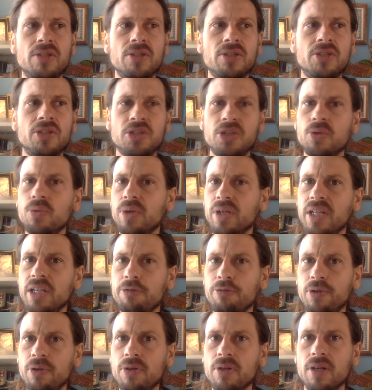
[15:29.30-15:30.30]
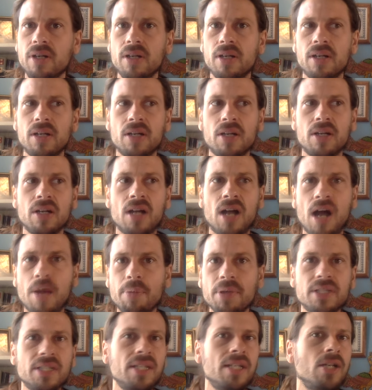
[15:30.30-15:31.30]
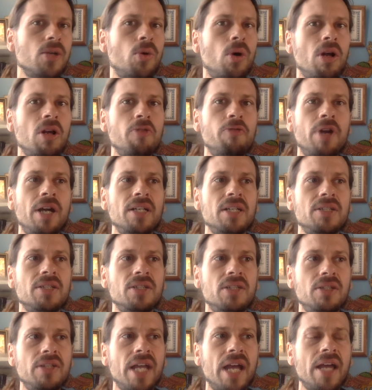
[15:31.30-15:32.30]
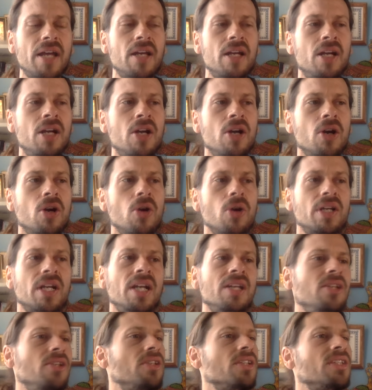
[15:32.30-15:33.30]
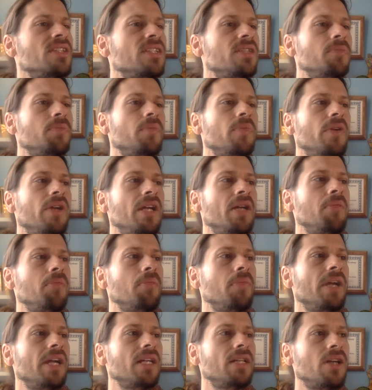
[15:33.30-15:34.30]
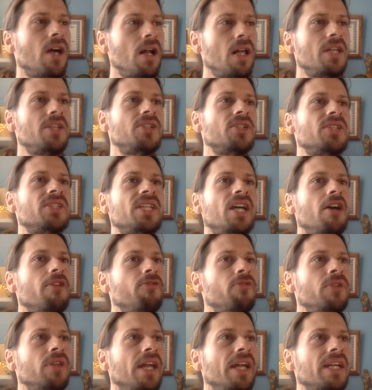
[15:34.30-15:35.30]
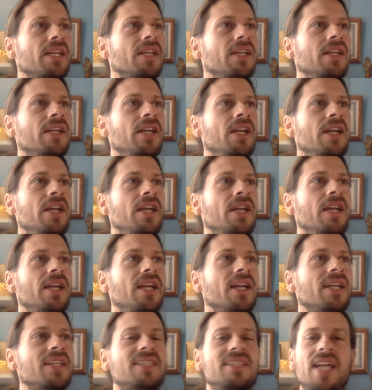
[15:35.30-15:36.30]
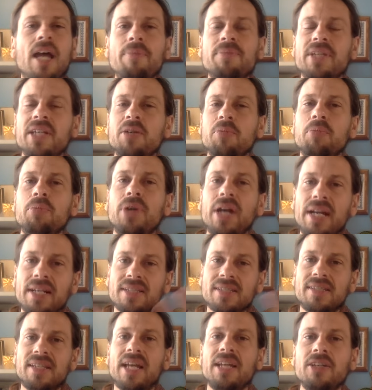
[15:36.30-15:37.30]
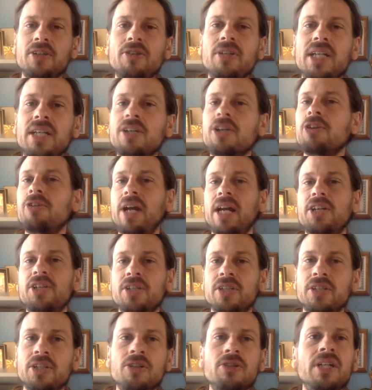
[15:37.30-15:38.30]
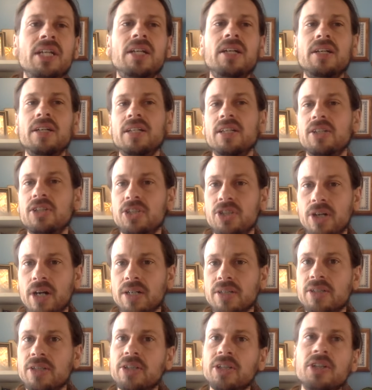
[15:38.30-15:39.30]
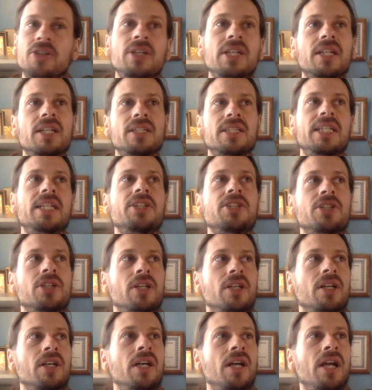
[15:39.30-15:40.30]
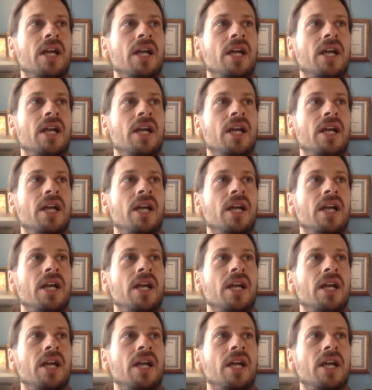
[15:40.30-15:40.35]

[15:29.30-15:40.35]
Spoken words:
do you really feel competent and qualified to do that? Or can you just acknowledge yourself and like accept and embrace that you need correction, you need an instructor, you need a teacher?